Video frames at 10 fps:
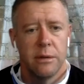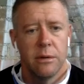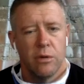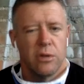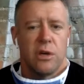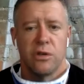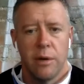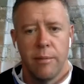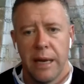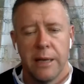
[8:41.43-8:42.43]
or Social
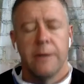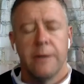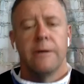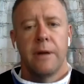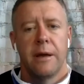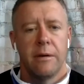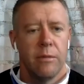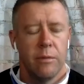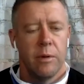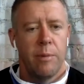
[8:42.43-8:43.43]
on Main, and
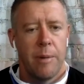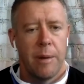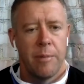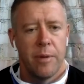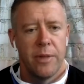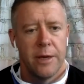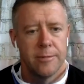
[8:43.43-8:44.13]
we'll pop up on there.